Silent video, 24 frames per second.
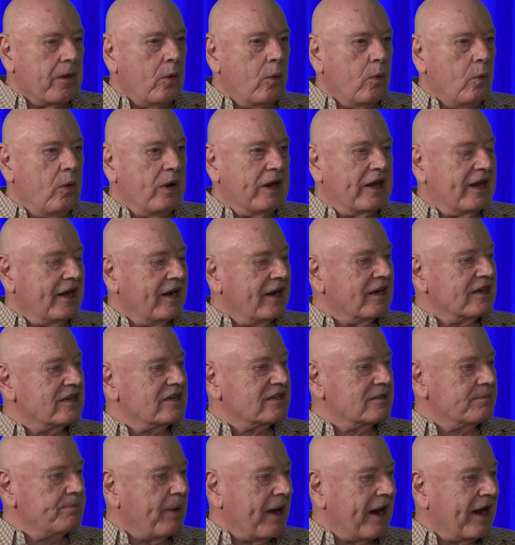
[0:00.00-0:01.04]
we can
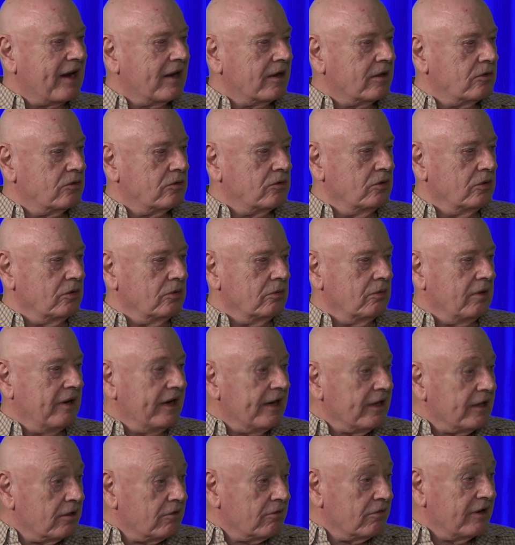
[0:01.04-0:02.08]
expect to
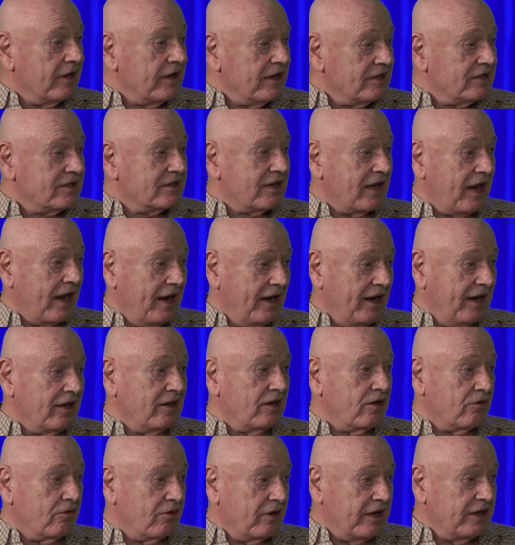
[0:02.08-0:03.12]
increase and
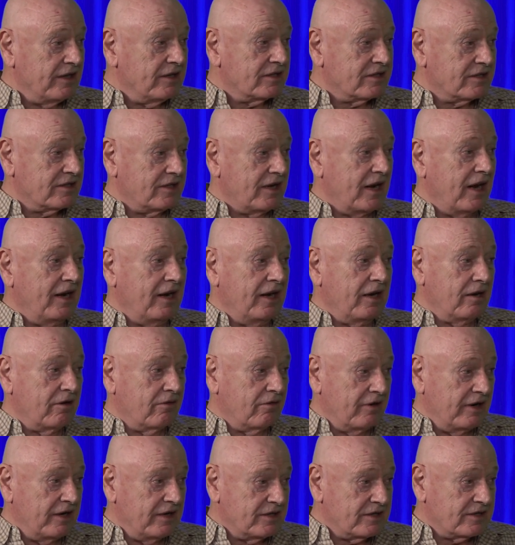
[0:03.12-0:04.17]
increase and
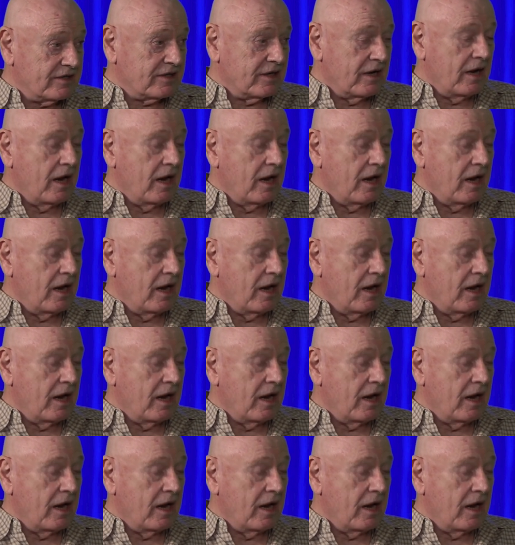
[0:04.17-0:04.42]
increase